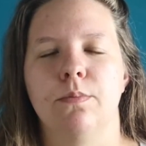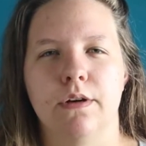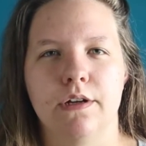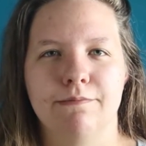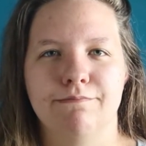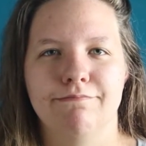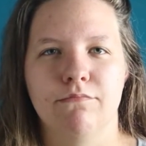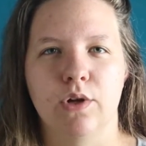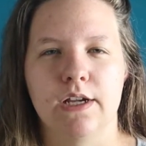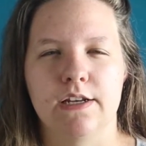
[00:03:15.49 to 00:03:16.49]
But
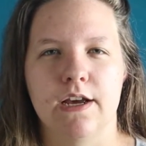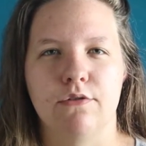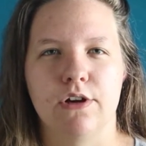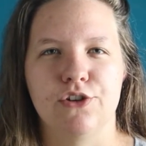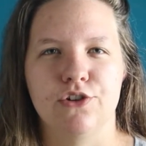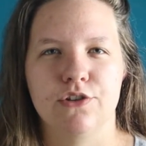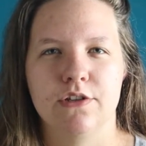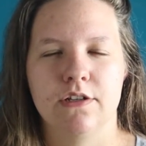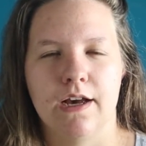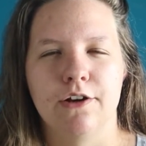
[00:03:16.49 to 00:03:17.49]
right now I
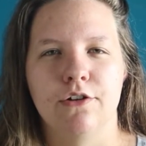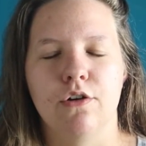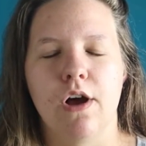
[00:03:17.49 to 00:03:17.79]
don't know,